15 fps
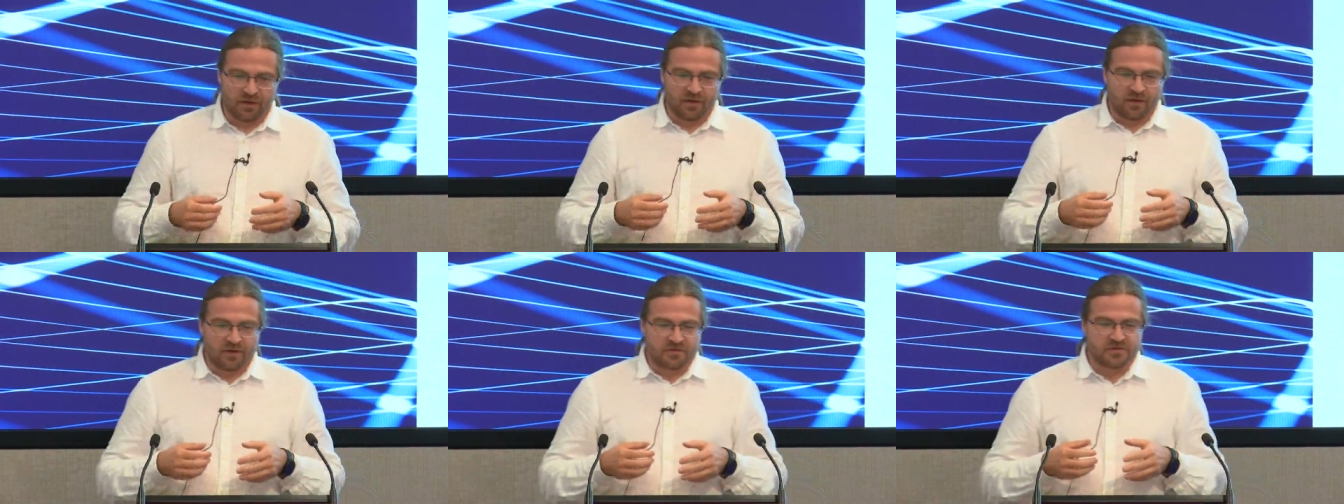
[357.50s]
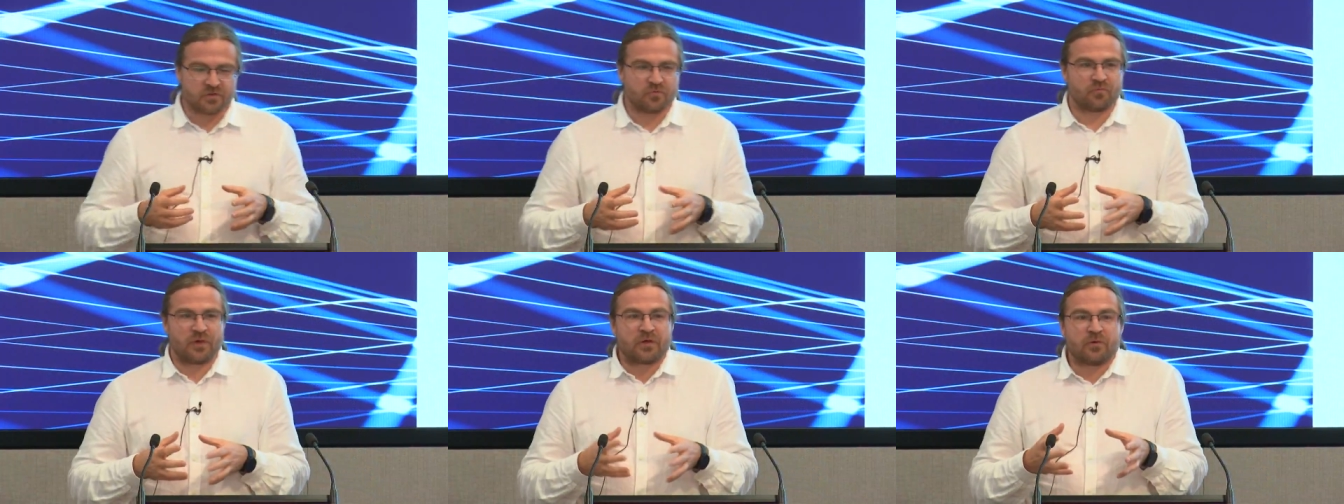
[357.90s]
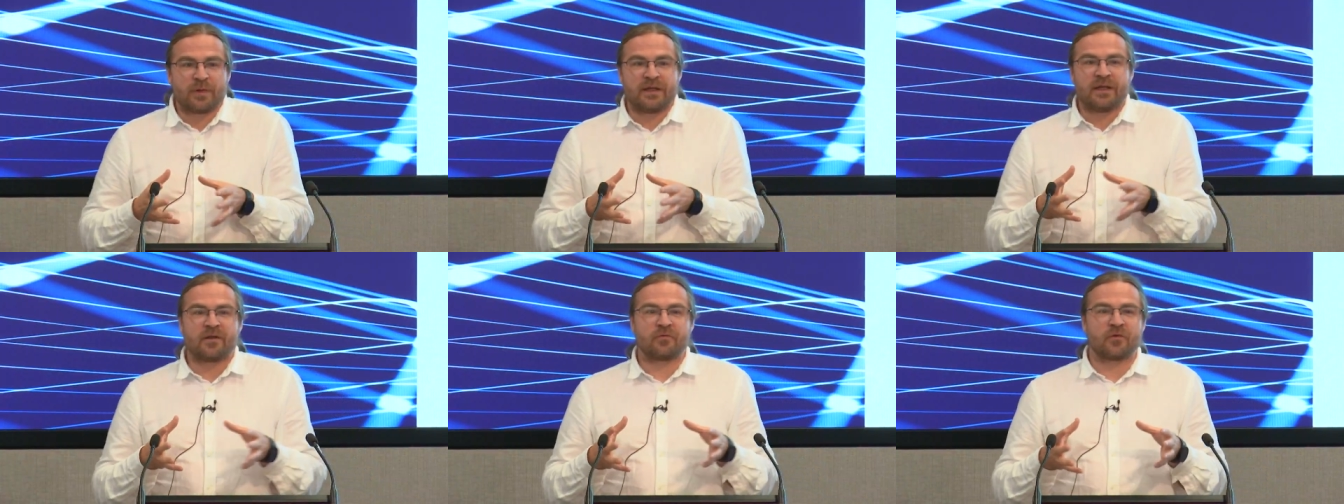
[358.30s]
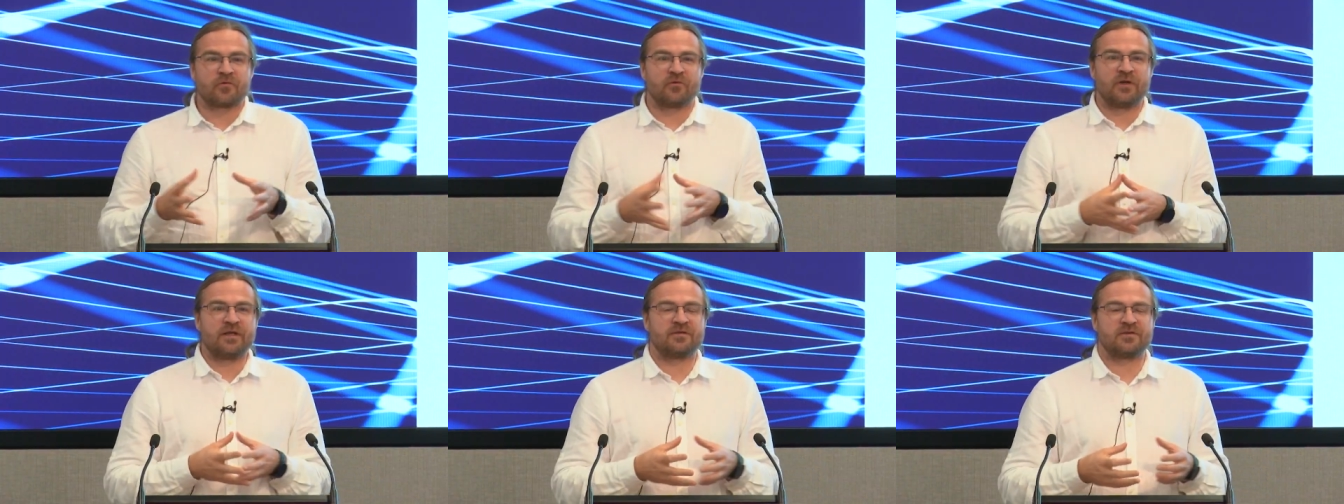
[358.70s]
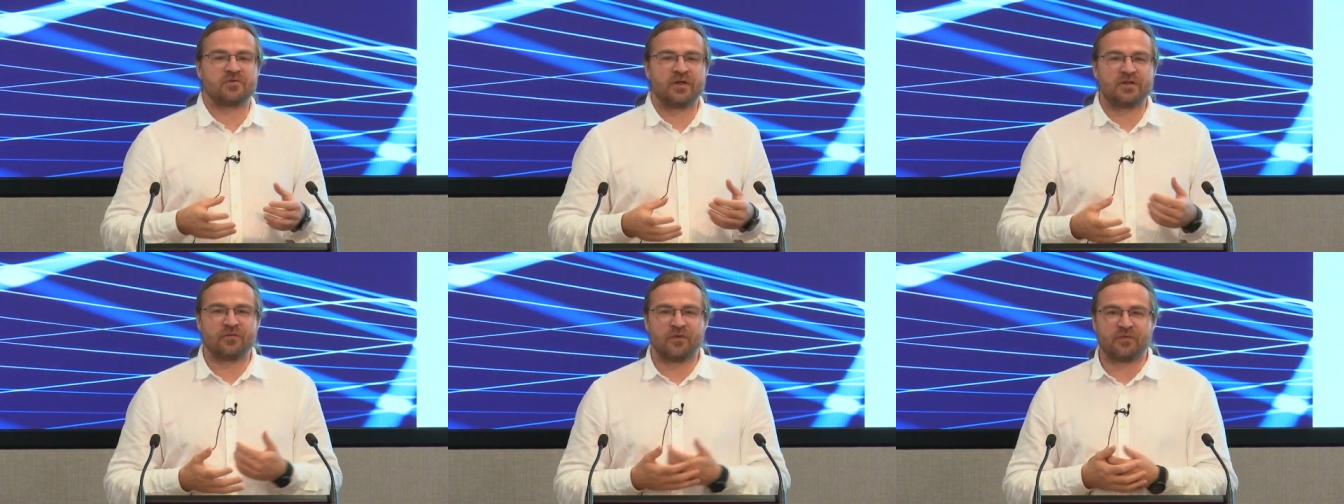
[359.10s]
So when Kubernetes was released in
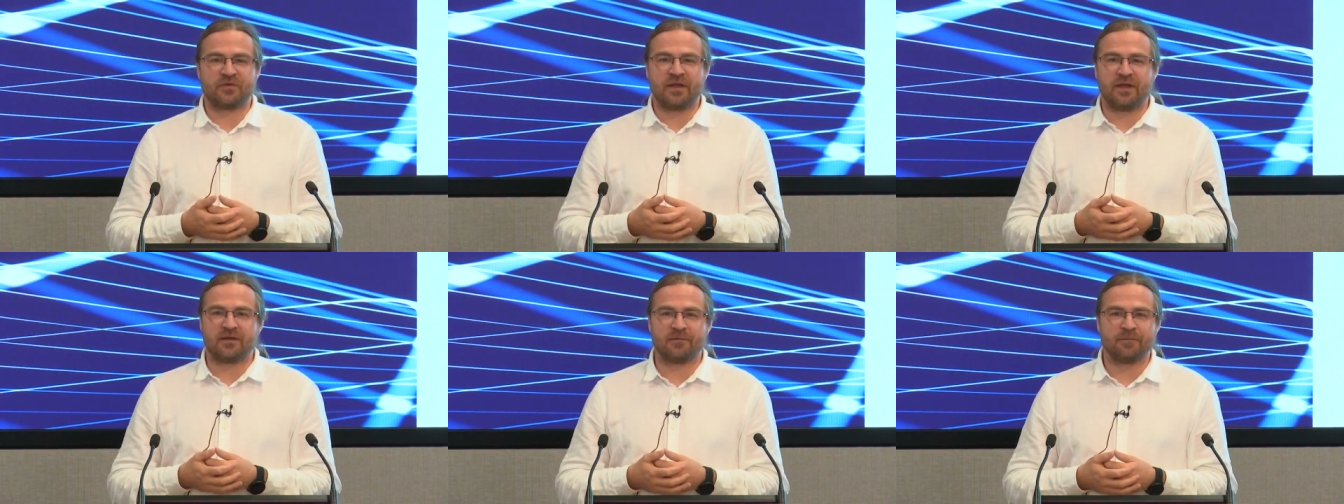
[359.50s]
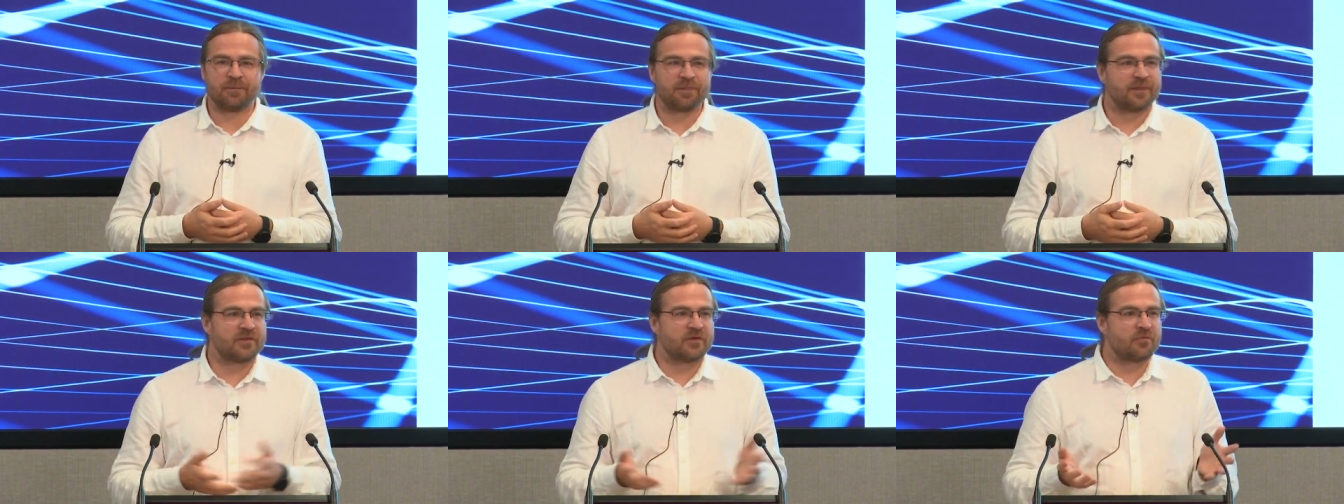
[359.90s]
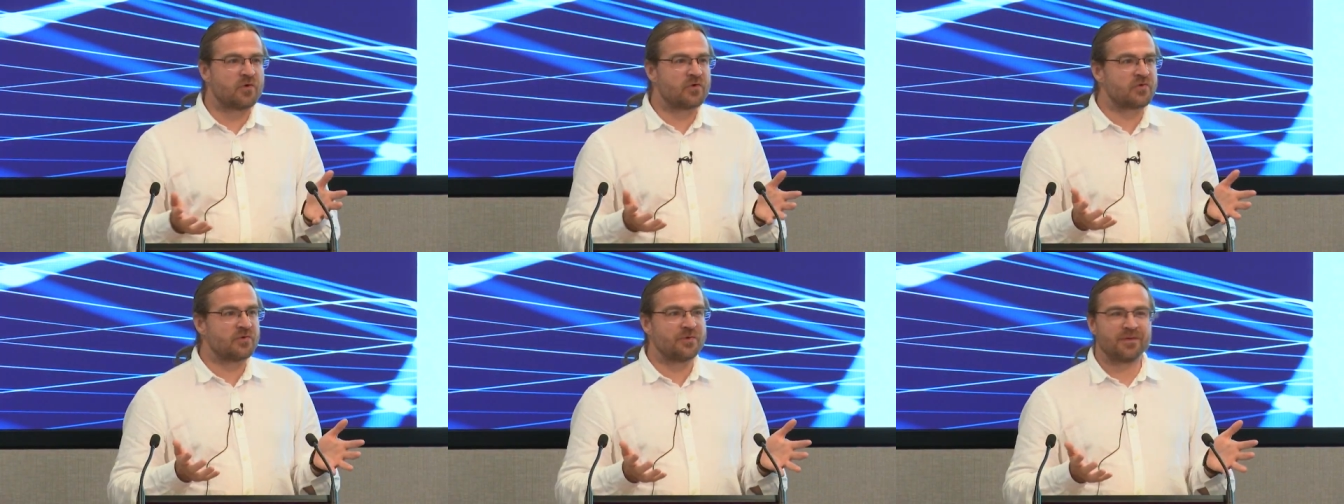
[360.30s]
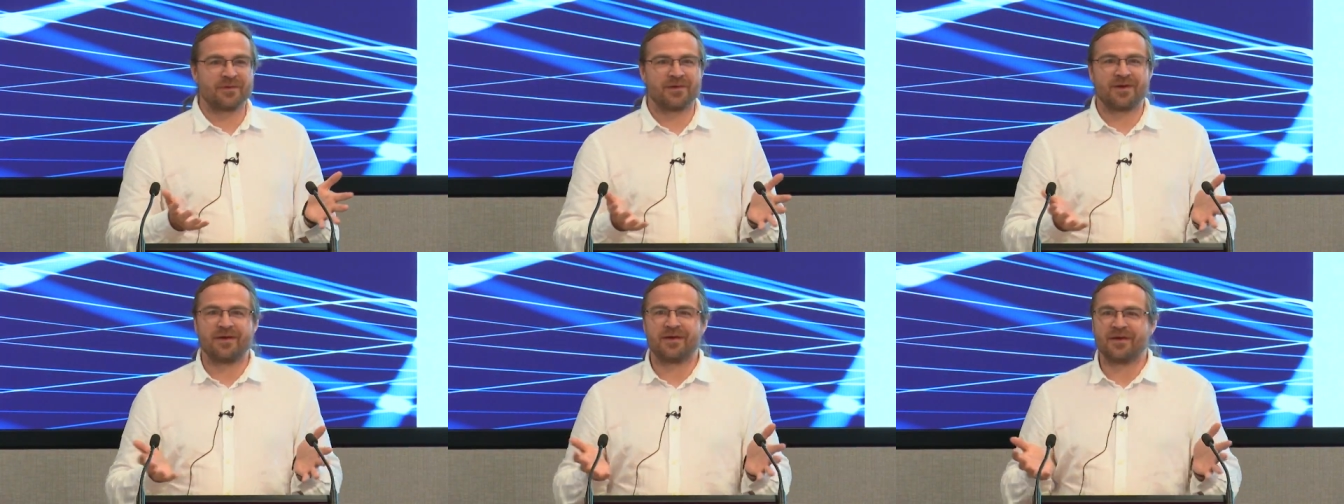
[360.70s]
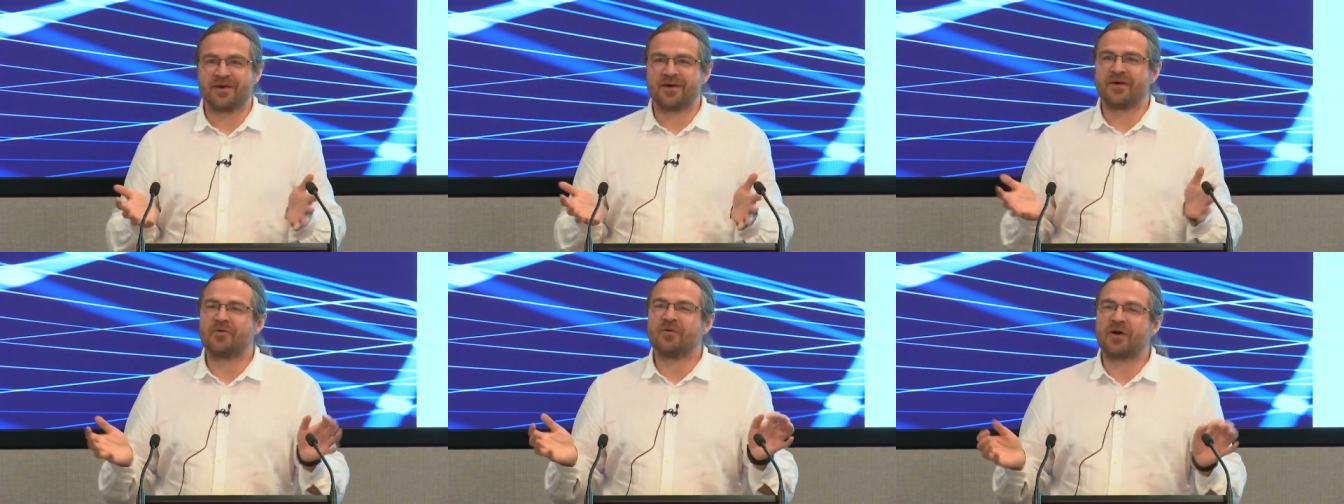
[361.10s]
2015, there was
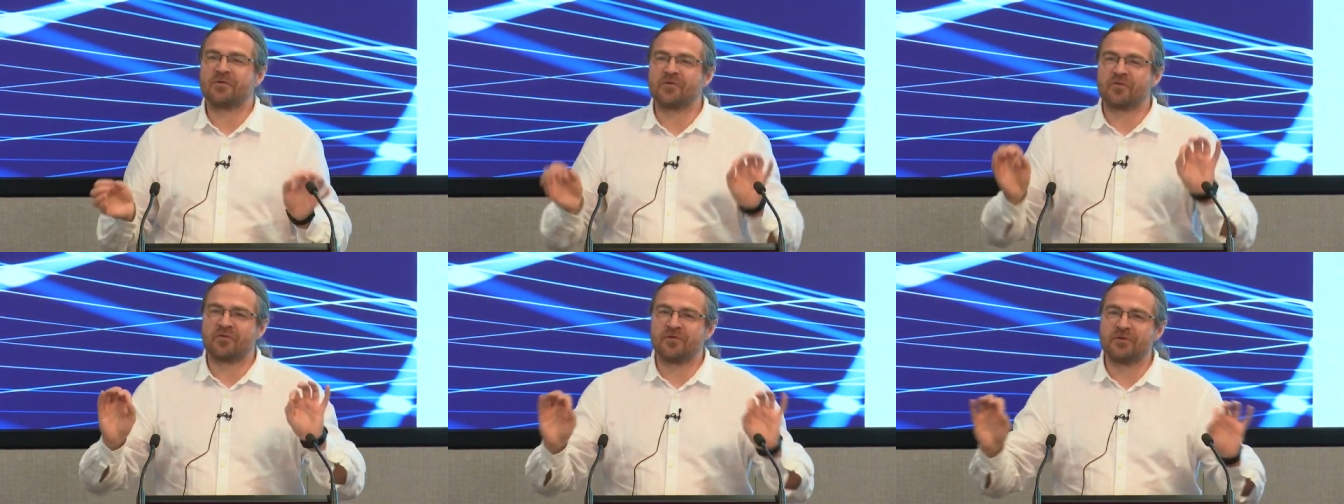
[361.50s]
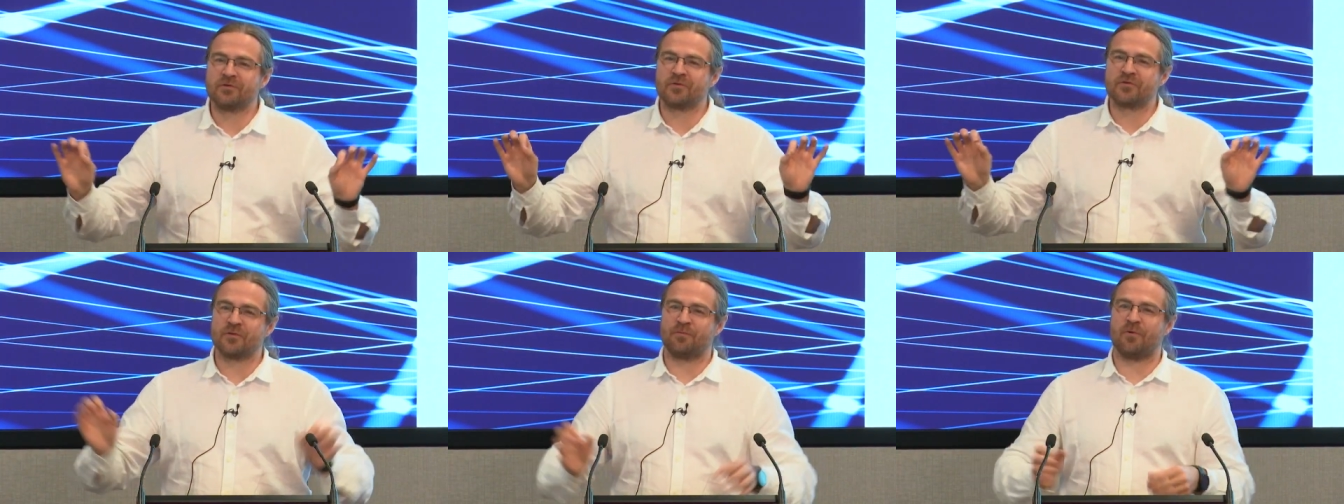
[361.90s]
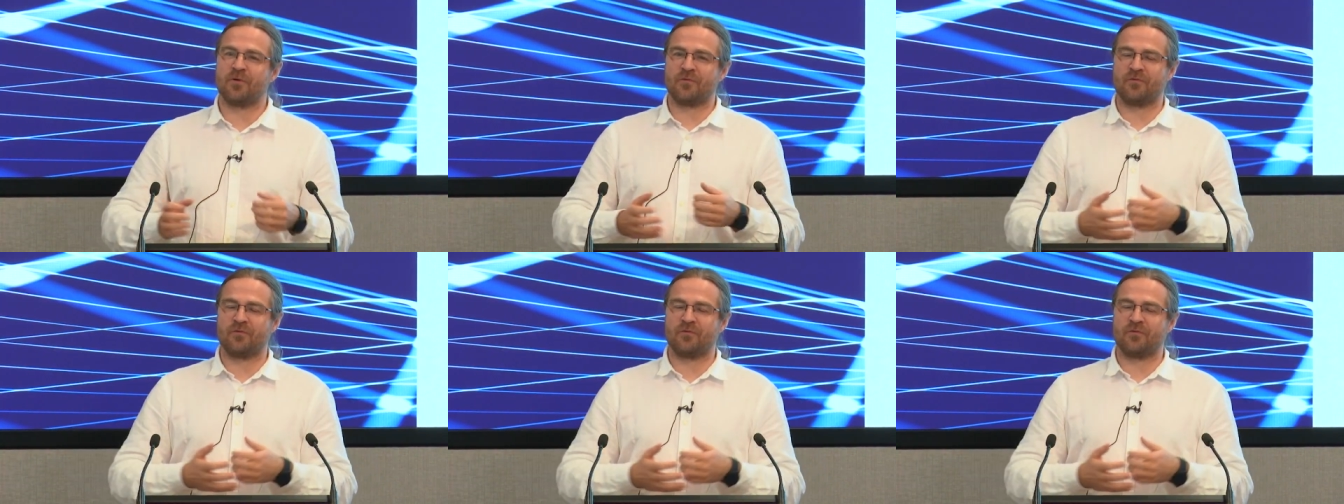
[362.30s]
around zero support for